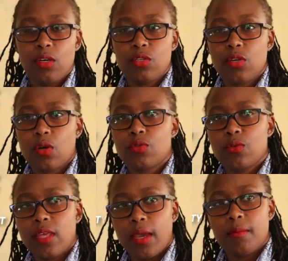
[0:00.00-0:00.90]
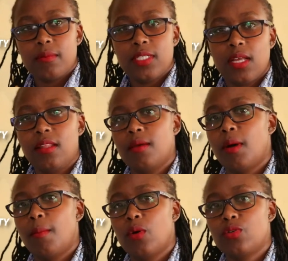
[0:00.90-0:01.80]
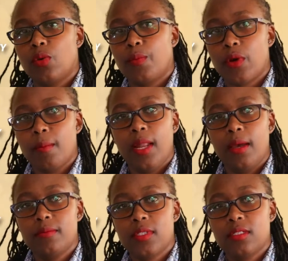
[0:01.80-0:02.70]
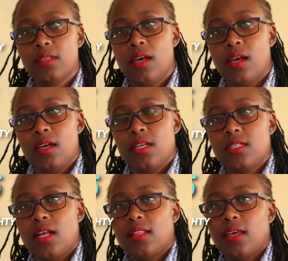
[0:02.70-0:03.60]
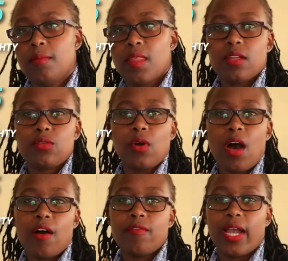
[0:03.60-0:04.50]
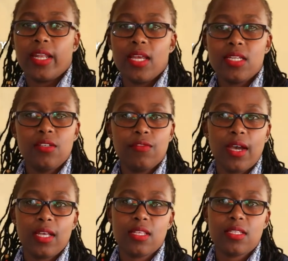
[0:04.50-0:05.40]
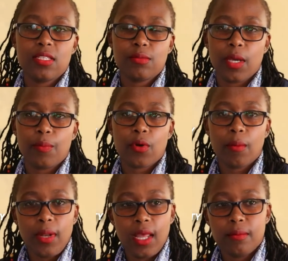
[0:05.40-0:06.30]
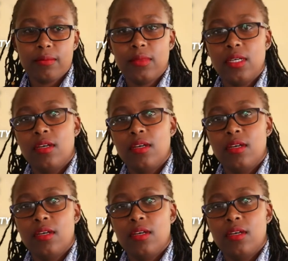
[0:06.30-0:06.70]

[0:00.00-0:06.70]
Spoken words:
Talk to them, tell them about your problems. Tell them that you have identified, this is my problem.